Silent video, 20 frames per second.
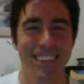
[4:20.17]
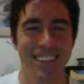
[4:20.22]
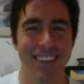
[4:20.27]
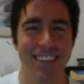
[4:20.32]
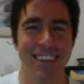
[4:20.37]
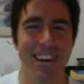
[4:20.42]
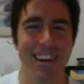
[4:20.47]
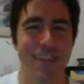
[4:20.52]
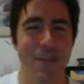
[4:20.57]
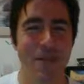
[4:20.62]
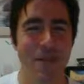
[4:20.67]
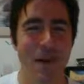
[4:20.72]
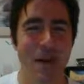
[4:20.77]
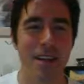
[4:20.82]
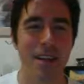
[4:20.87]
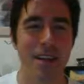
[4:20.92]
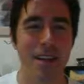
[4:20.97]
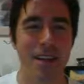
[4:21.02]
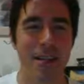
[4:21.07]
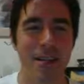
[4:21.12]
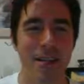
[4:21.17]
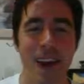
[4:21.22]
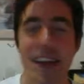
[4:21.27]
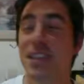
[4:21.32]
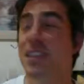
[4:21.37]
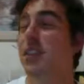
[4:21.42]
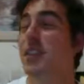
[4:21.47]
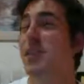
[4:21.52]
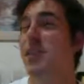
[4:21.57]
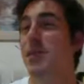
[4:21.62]
I have a mate in 2.
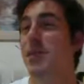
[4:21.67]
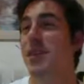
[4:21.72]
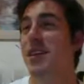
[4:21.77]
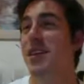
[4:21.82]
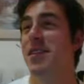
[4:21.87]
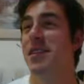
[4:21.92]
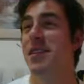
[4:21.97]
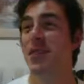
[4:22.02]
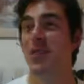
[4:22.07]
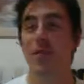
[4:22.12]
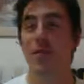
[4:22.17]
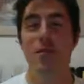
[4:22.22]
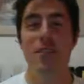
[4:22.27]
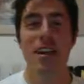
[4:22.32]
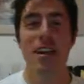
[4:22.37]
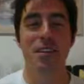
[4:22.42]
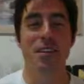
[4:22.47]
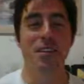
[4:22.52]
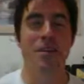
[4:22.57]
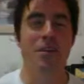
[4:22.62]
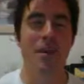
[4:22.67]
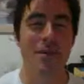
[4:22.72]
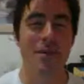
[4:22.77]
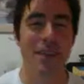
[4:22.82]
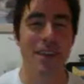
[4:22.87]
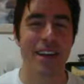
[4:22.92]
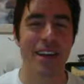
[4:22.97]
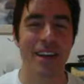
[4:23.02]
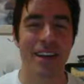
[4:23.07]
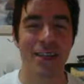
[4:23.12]
Actually, you'd actually be able
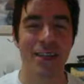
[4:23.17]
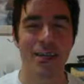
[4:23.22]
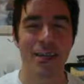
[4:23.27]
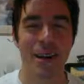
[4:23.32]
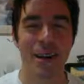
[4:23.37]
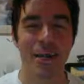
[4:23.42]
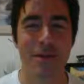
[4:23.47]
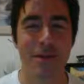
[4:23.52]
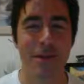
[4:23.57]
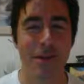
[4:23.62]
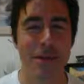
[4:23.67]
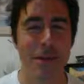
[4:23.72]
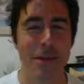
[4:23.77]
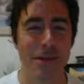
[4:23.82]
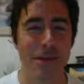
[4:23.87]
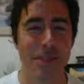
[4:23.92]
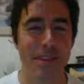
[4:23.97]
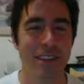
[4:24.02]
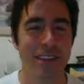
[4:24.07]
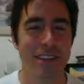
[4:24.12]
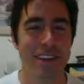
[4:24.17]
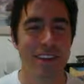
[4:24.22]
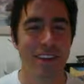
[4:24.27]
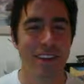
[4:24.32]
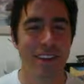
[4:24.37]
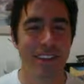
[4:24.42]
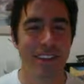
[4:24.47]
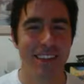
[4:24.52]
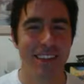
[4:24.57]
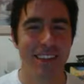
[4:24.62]
to get this problem too.
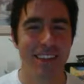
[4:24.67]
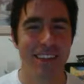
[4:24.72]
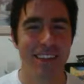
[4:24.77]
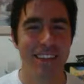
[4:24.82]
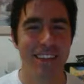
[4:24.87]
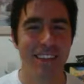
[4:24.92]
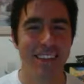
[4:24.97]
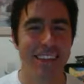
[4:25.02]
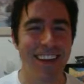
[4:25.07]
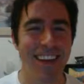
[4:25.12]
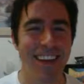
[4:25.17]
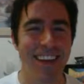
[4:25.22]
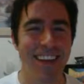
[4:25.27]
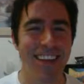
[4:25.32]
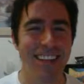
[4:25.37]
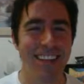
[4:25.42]
Yeah.